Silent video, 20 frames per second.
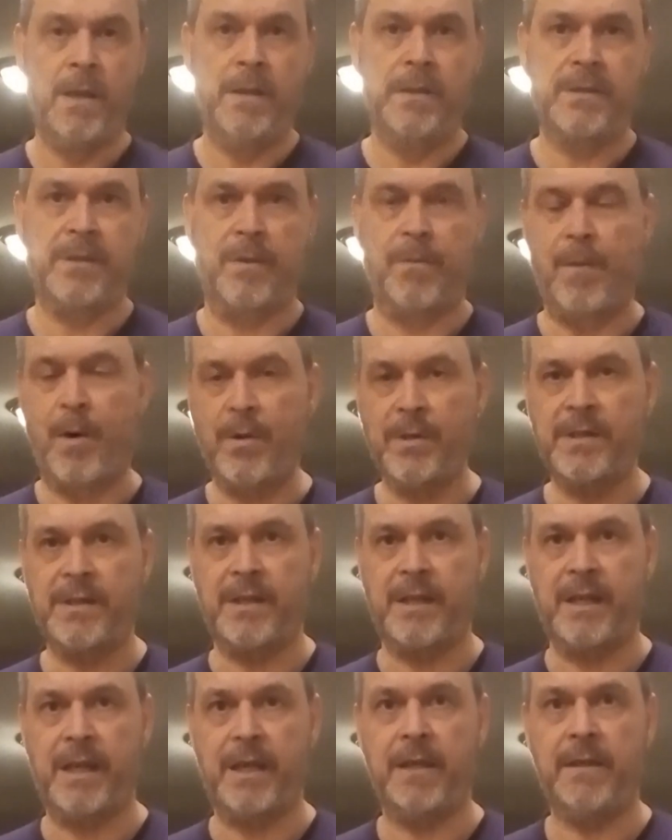So
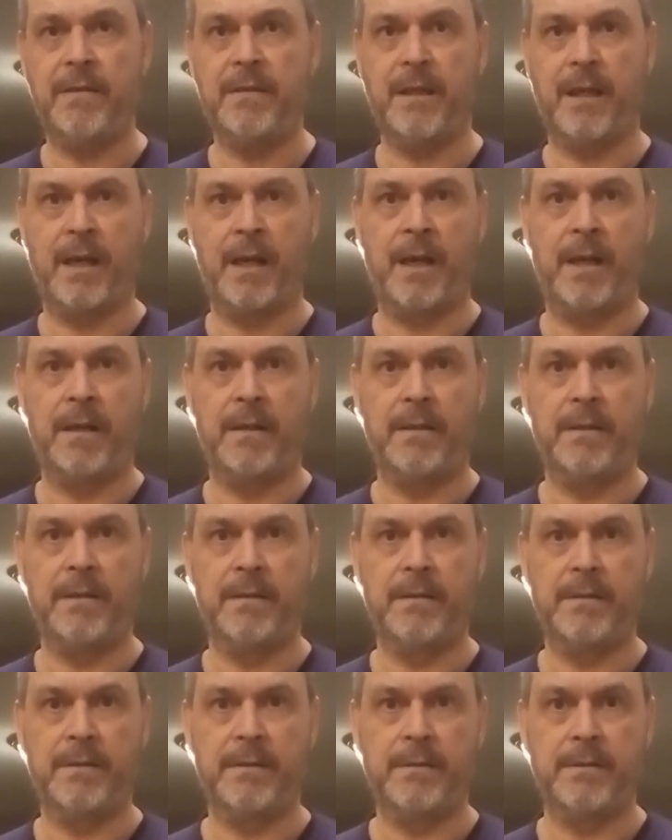mostly
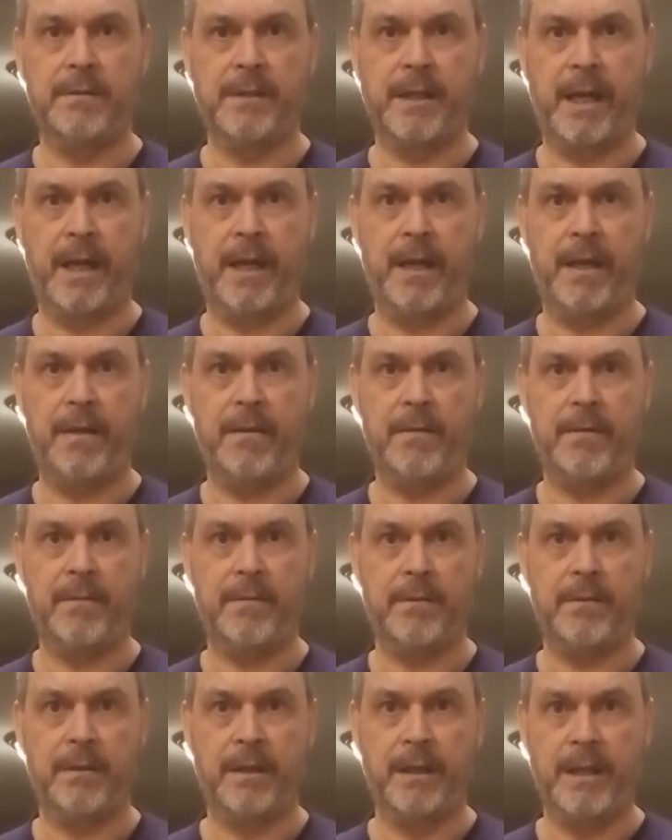they
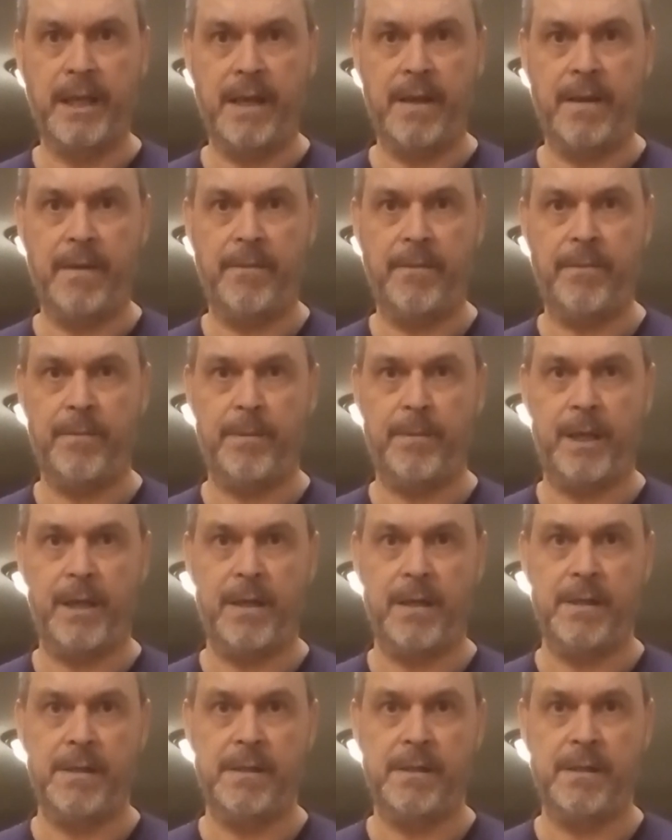leave
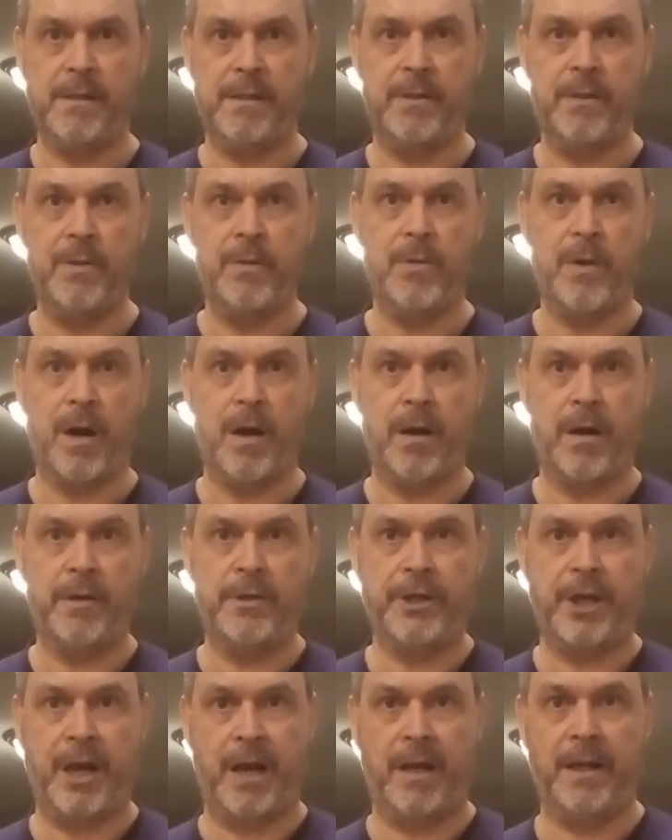because you are
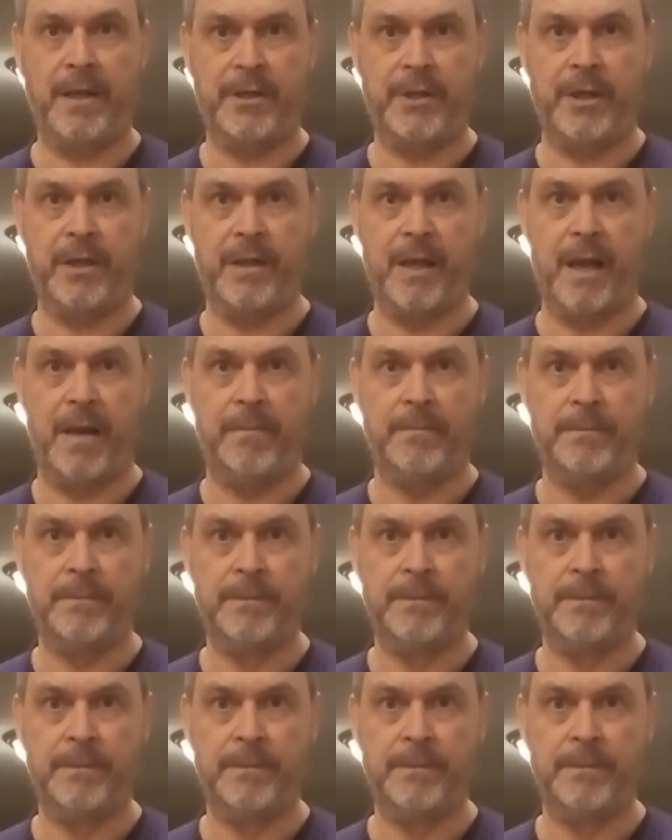challenging them.